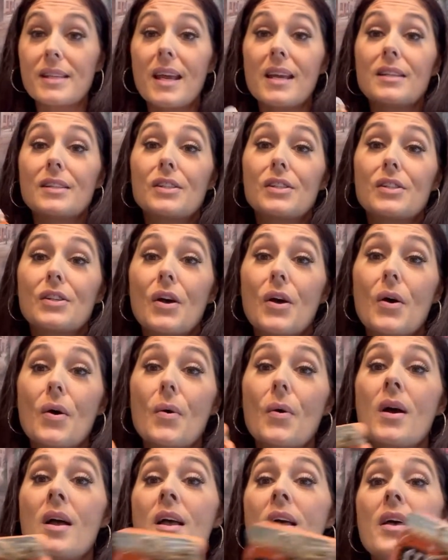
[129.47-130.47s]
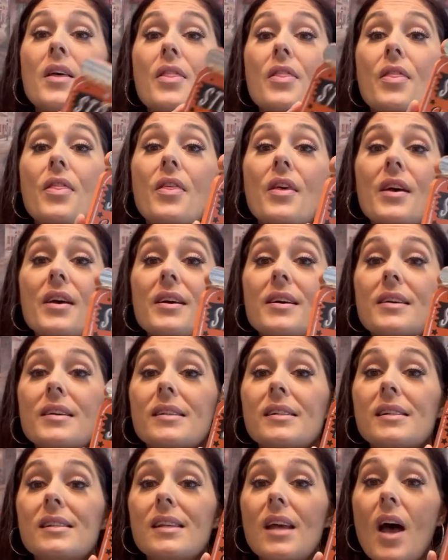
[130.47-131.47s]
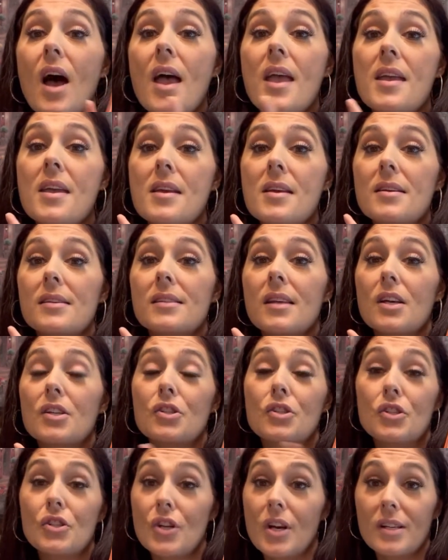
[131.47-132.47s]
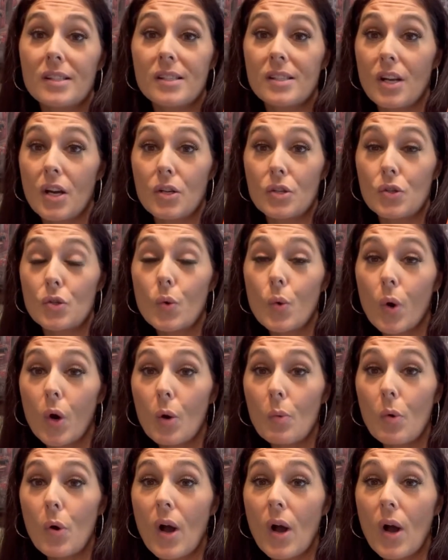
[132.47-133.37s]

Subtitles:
And so this is just adorable.